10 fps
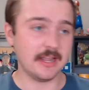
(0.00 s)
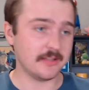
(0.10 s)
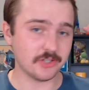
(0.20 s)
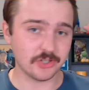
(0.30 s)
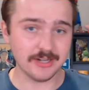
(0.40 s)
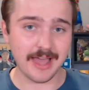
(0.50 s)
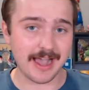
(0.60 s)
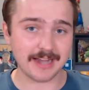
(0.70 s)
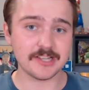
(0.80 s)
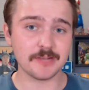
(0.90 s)
It's a good
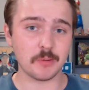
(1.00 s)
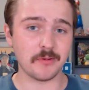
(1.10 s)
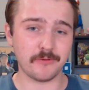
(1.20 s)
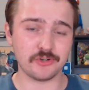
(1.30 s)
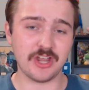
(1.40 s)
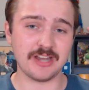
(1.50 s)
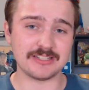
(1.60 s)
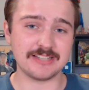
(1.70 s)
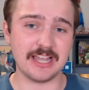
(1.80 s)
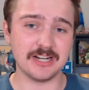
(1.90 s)
acting moment for
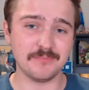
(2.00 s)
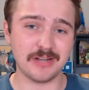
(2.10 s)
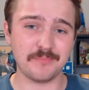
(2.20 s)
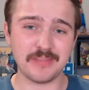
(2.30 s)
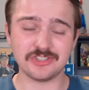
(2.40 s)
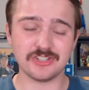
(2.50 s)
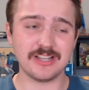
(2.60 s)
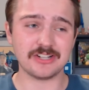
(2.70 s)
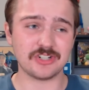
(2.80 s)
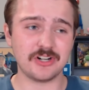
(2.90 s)
Channing Tatum, but I'm not just
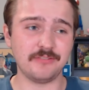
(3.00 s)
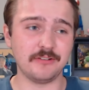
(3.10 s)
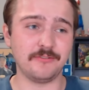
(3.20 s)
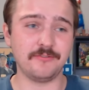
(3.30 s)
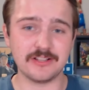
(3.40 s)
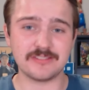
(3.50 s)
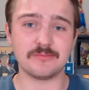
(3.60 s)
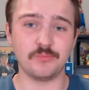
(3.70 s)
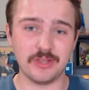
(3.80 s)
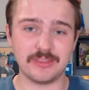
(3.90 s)
not sure if it
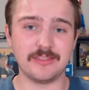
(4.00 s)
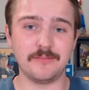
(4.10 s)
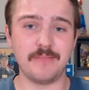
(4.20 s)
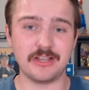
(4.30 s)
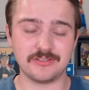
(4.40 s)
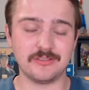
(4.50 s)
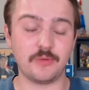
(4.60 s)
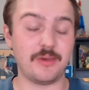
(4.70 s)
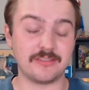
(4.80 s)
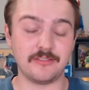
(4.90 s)
fits with the mesh the
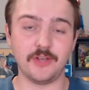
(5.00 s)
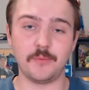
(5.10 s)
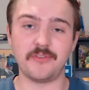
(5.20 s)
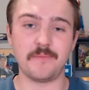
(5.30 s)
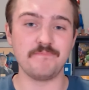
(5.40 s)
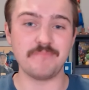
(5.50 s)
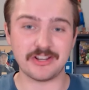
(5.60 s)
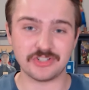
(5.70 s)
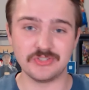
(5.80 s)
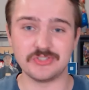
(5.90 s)
rest of the film if it
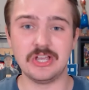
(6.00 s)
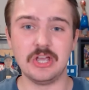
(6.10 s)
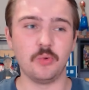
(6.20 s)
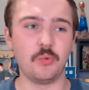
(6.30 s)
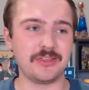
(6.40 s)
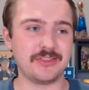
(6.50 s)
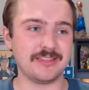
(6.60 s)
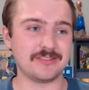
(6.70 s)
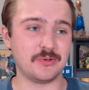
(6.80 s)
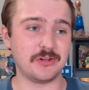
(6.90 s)
meshes with
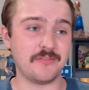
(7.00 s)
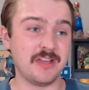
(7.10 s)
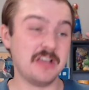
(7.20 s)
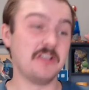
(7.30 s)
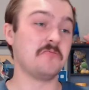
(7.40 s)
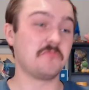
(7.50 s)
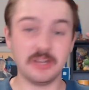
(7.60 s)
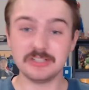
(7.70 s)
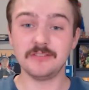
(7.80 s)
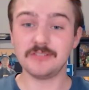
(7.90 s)
this sort of
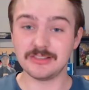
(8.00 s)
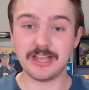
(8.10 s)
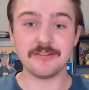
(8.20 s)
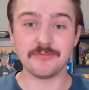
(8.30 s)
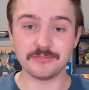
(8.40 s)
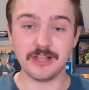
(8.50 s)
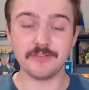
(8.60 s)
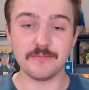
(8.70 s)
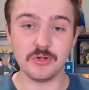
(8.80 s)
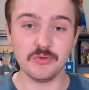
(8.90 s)
relatively light and
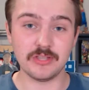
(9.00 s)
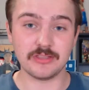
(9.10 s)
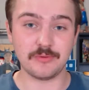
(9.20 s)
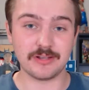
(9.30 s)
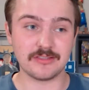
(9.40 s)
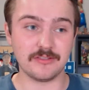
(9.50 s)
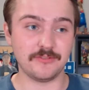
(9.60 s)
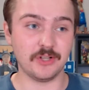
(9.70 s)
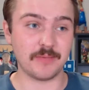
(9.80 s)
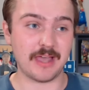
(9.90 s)
fluffy mood that the rest of the
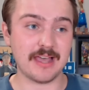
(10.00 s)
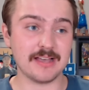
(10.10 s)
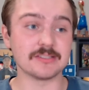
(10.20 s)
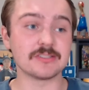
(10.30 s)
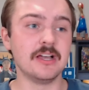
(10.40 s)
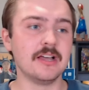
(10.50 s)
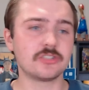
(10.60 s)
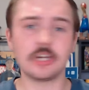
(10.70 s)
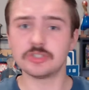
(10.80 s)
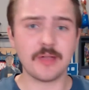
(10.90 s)
film has.
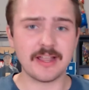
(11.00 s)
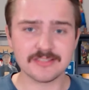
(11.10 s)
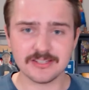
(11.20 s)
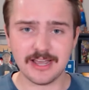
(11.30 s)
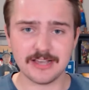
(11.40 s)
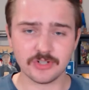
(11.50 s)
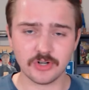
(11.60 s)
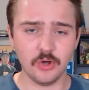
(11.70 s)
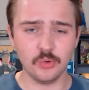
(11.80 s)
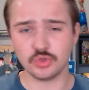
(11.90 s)
Scarlett Johansson has
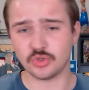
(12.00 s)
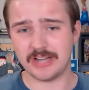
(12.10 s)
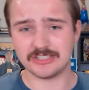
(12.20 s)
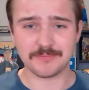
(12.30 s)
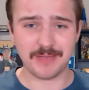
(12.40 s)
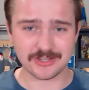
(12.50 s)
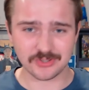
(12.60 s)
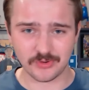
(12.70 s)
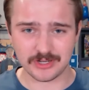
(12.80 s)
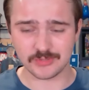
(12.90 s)
her own tragic
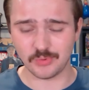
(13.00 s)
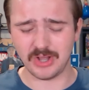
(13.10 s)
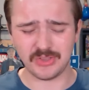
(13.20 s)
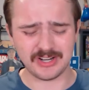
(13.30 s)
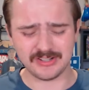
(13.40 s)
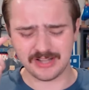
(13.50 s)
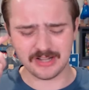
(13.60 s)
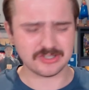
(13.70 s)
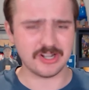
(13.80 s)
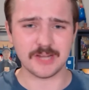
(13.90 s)
backstory as well that I'll,
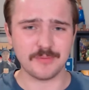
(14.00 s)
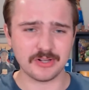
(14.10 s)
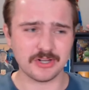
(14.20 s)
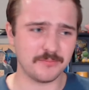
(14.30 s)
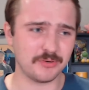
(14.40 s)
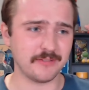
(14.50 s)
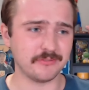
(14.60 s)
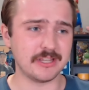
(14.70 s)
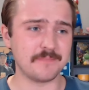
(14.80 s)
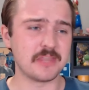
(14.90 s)
I'll talk about here
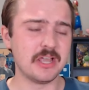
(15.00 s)
briefly,